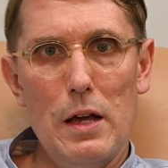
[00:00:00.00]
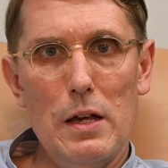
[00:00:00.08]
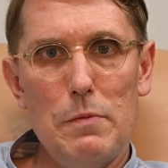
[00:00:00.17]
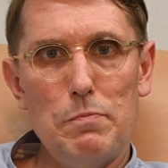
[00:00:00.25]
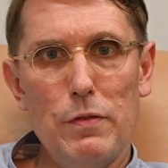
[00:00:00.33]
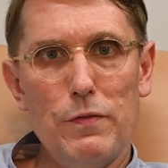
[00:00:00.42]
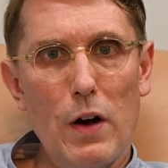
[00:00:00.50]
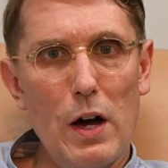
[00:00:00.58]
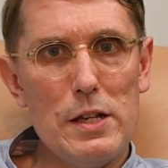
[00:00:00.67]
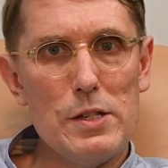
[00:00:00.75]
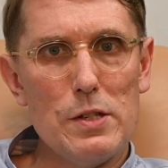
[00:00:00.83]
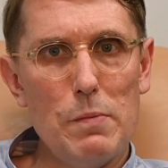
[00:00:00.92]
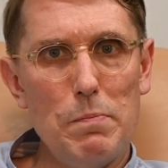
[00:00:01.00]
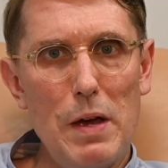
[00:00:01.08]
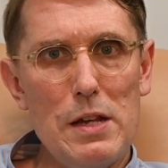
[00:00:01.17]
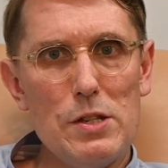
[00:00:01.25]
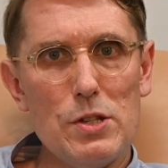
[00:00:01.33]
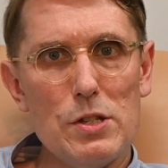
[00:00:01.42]
It provides the
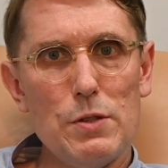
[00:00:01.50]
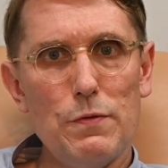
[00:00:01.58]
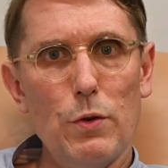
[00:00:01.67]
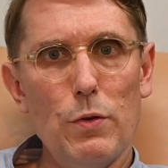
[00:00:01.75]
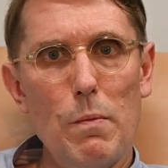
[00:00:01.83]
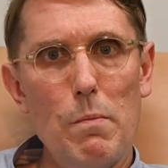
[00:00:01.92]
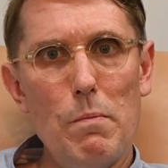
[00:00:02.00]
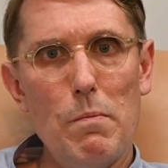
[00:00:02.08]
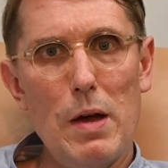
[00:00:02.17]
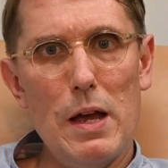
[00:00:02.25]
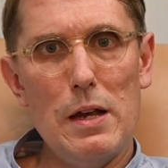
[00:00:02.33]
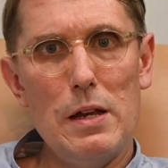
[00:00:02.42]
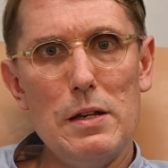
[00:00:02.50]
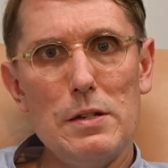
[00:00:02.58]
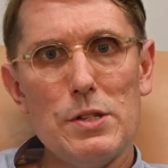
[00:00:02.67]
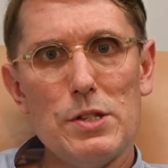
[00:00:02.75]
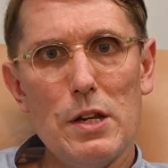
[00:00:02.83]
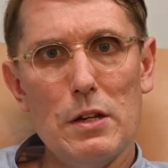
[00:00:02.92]
basis for the
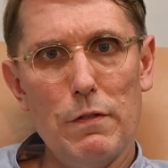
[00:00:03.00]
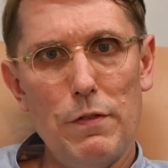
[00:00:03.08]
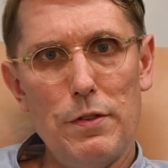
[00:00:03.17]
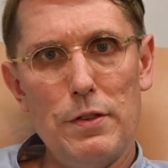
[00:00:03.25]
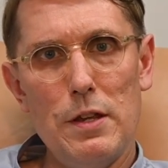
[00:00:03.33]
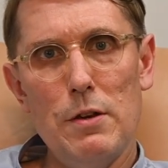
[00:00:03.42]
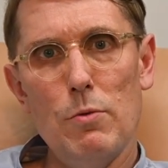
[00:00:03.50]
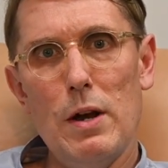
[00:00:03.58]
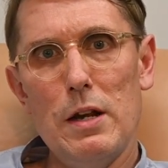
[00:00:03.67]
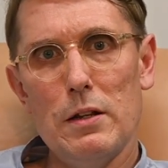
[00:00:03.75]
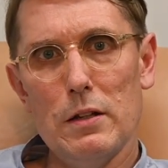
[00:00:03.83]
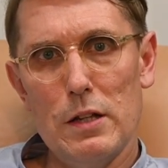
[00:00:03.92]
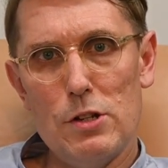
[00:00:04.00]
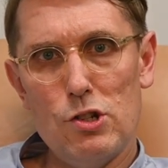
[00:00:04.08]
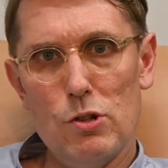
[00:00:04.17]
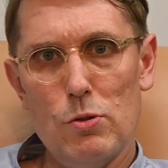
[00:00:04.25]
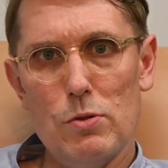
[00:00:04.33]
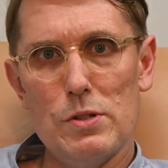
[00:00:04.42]
main set of theoretical
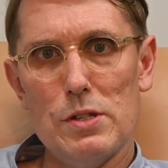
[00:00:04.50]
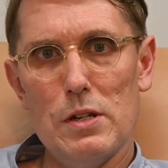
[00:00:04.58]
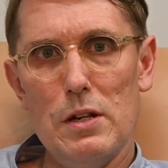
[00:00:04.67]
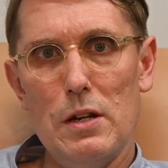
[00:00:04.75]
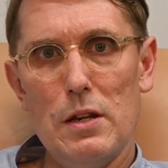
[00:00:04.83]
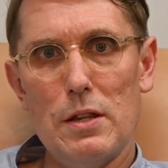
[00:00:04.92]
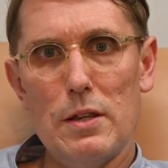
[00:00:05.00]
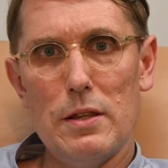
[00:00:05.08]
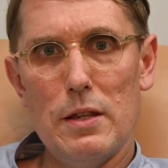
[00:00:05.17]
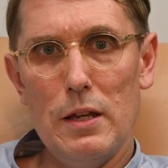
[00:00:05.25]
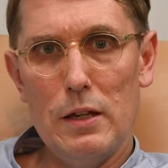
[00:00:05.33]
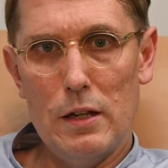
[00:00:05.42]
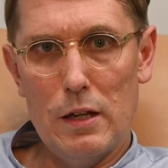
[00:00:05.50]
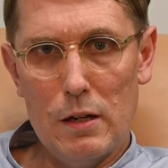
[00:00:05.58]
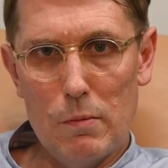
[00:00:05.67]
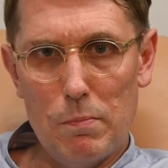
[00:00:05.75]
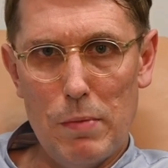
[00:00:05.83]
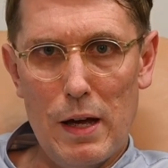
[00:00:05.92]
issues in thinking
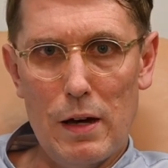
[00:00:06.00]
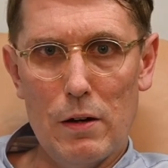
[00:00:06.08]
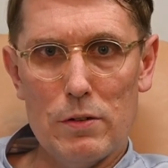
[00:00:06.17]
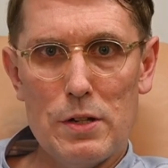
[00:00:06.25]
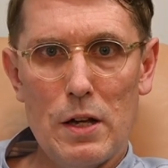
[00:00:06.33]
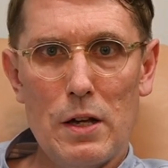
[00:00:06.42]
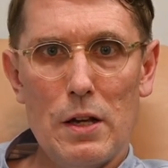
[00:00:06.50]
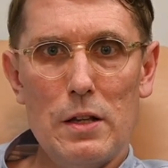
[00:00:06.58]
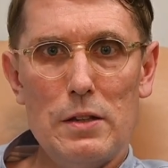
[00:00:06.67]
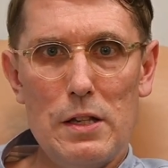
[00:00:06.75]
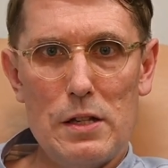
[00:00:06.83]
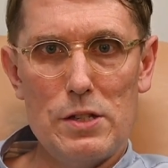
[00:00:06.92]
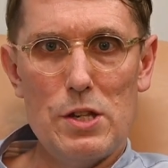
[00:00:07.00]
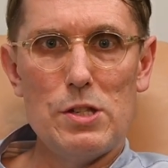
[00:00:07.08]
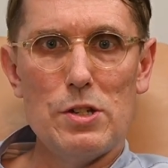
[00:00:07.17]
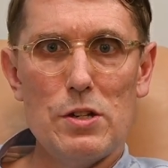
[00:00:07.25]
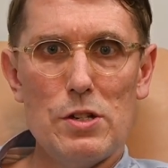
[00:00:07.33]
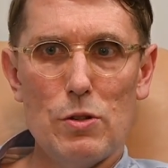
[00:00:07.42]
about the
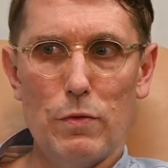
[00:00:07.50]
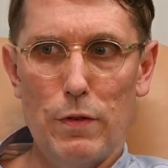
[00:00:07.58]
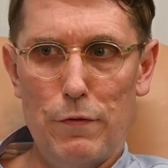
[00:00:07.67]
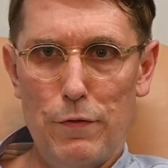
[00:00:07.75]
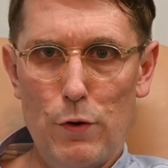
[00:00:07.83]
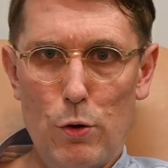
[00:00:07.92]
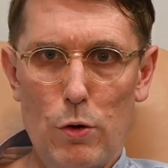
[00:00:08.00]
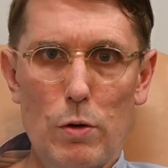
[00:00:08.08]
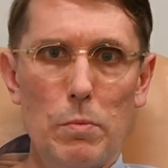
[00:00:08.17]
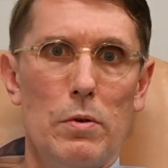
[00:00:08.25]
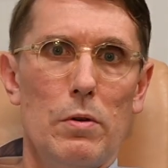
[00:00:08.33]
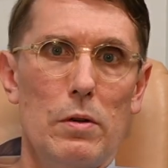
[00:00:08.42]
existence of the firm.